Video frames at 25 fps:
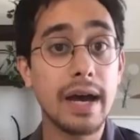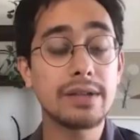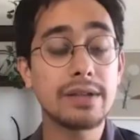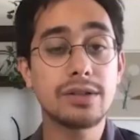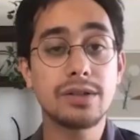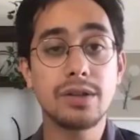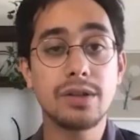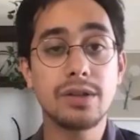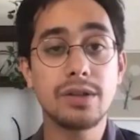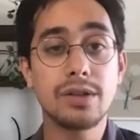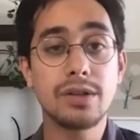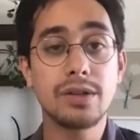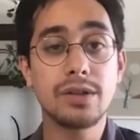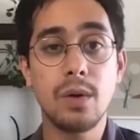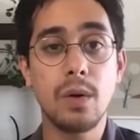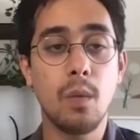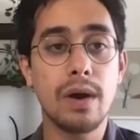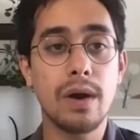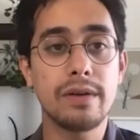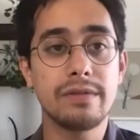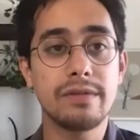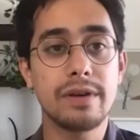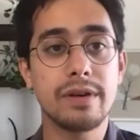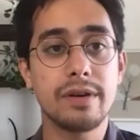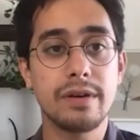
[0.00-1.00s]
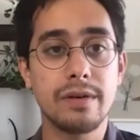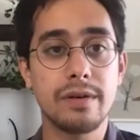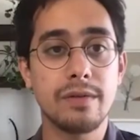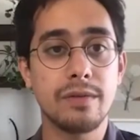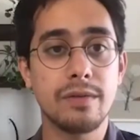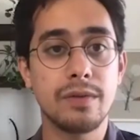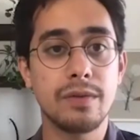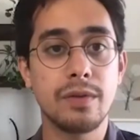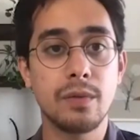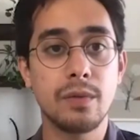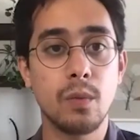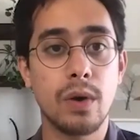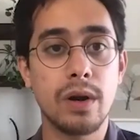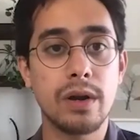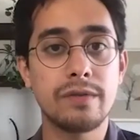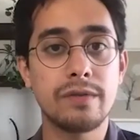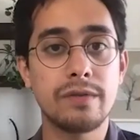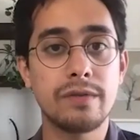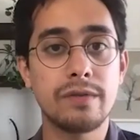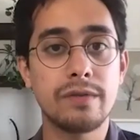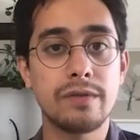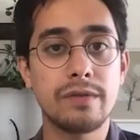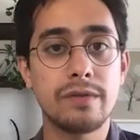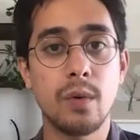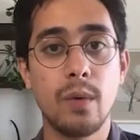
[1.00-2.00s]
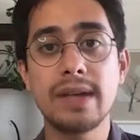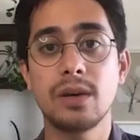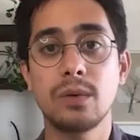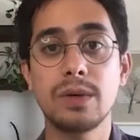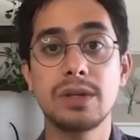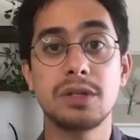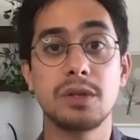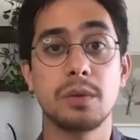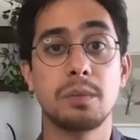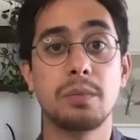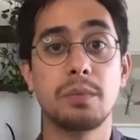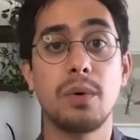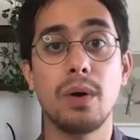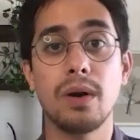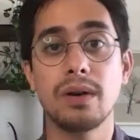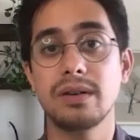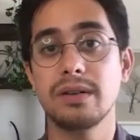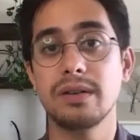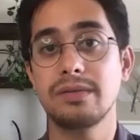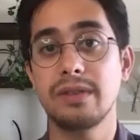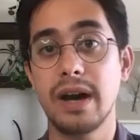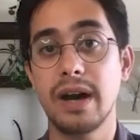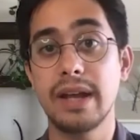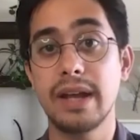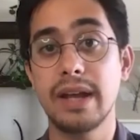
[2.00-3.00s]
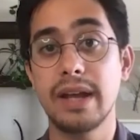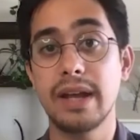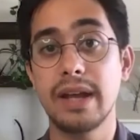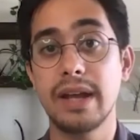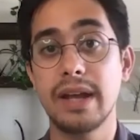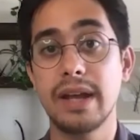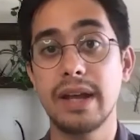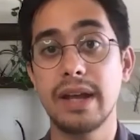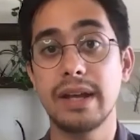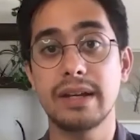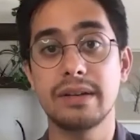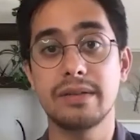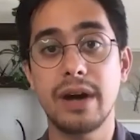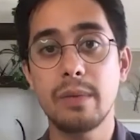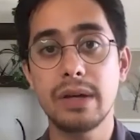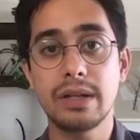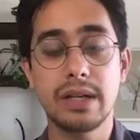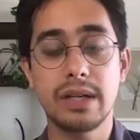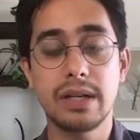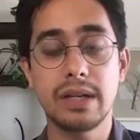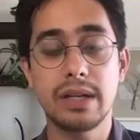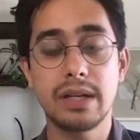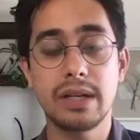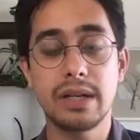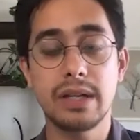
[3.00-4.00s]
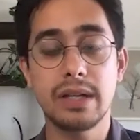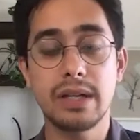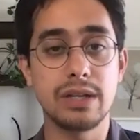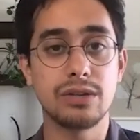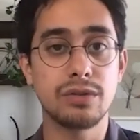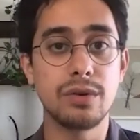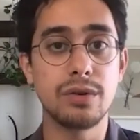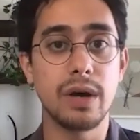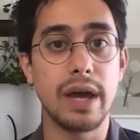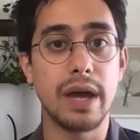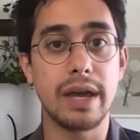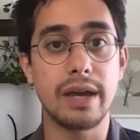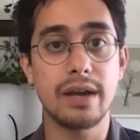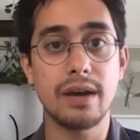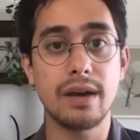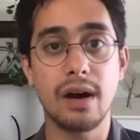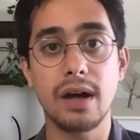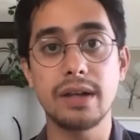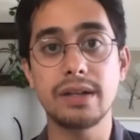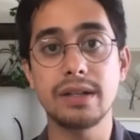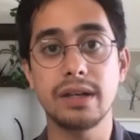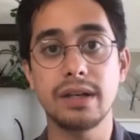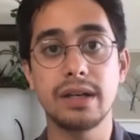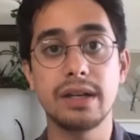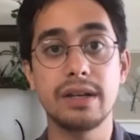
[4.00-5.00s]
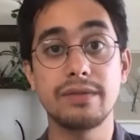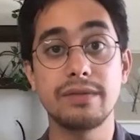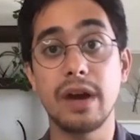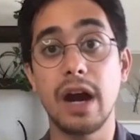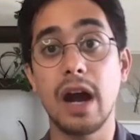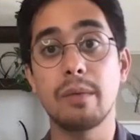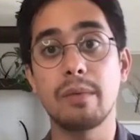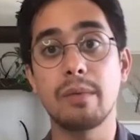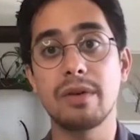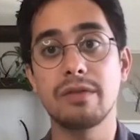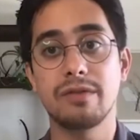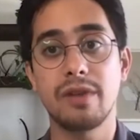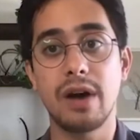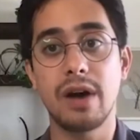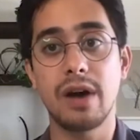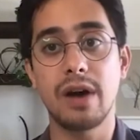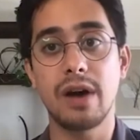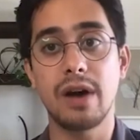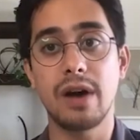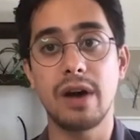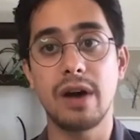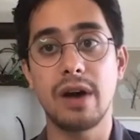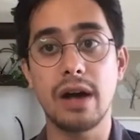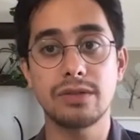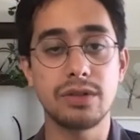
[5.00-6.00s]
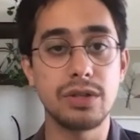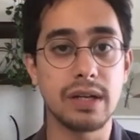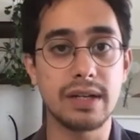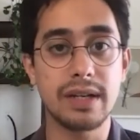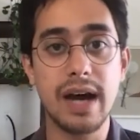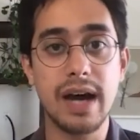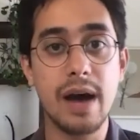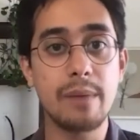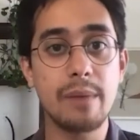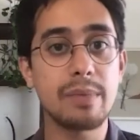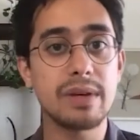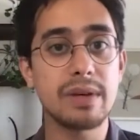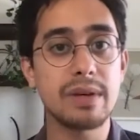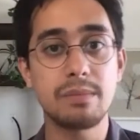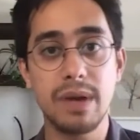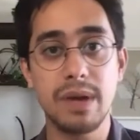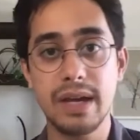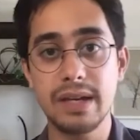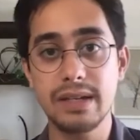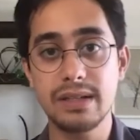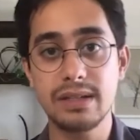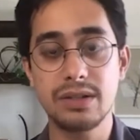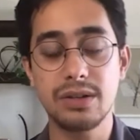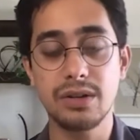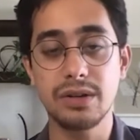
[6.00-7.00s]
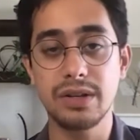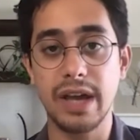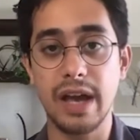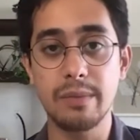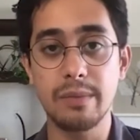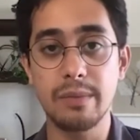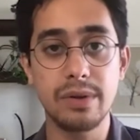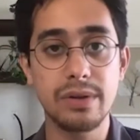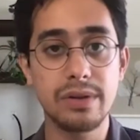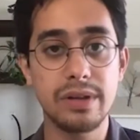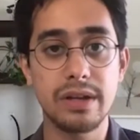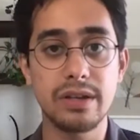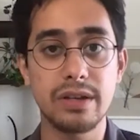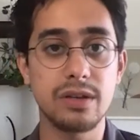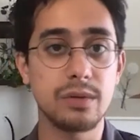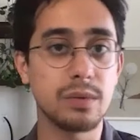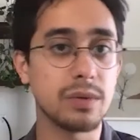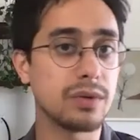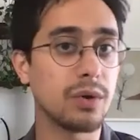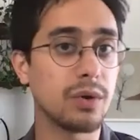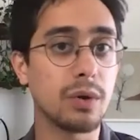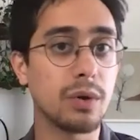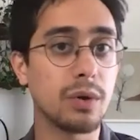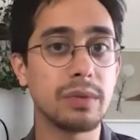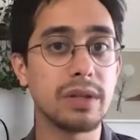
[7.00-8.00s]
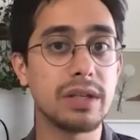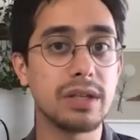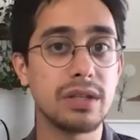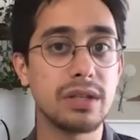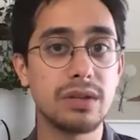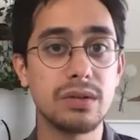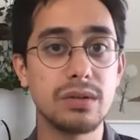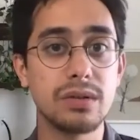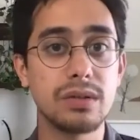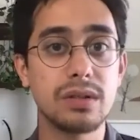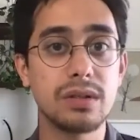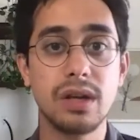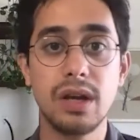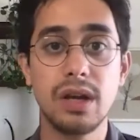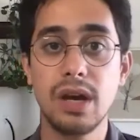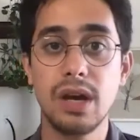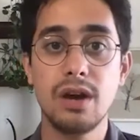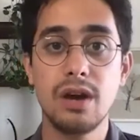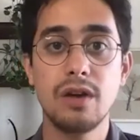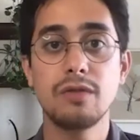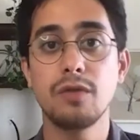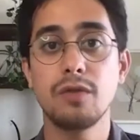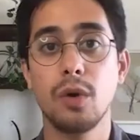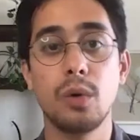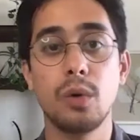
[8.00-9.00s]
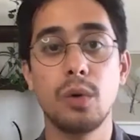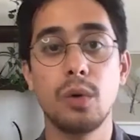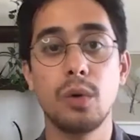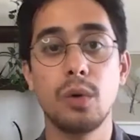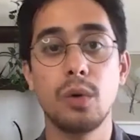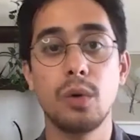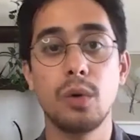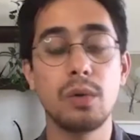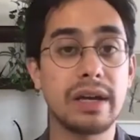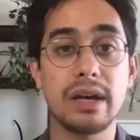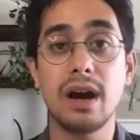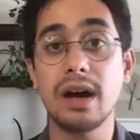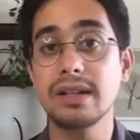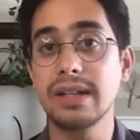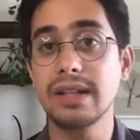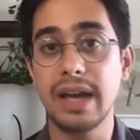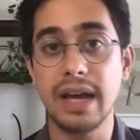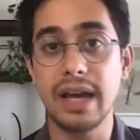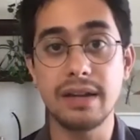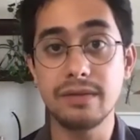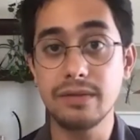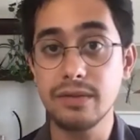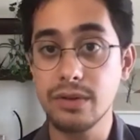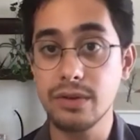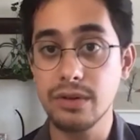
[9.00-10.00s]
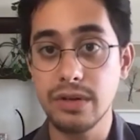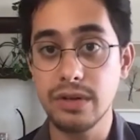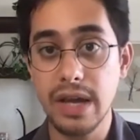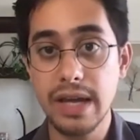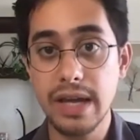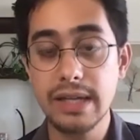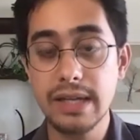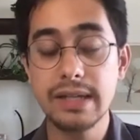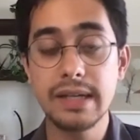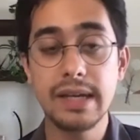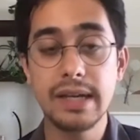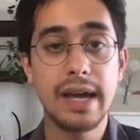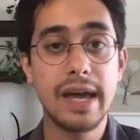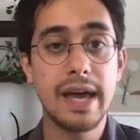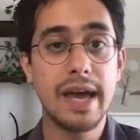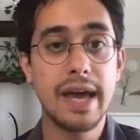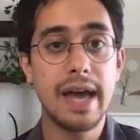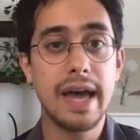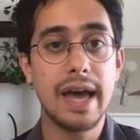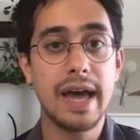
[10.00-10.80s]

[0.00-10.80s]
and so one of the ways that we support defining an environment is through a Conda environment file. So you can copy and paste your YAML that you would normally use for like a Conda env create.